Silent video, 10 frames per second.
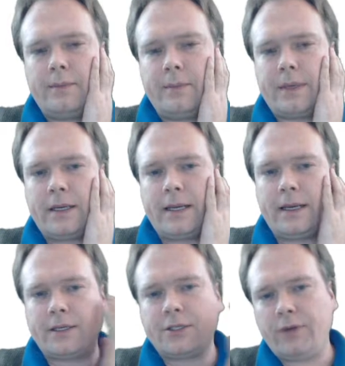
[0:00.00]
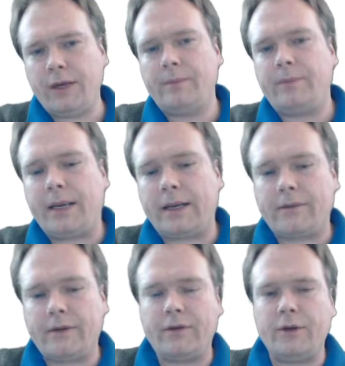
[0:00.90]
by getting a stream
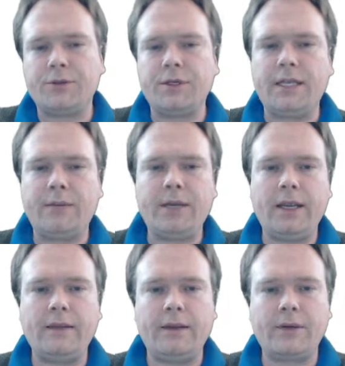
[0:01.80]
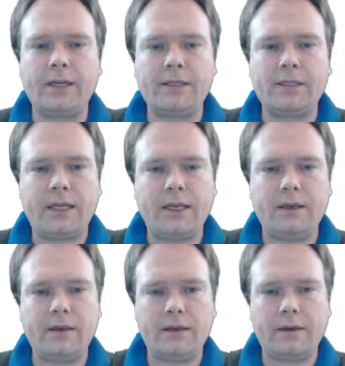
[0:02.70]
back. If you're using JPA, then you can
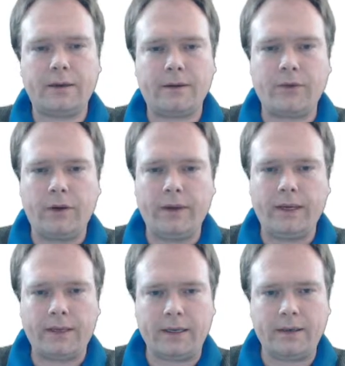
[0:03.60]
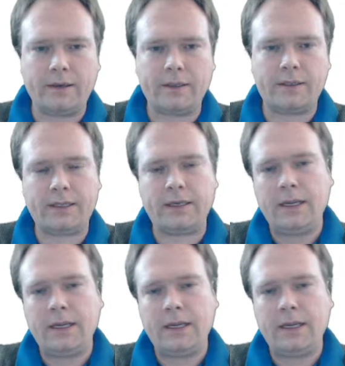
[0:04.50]
say query and then dot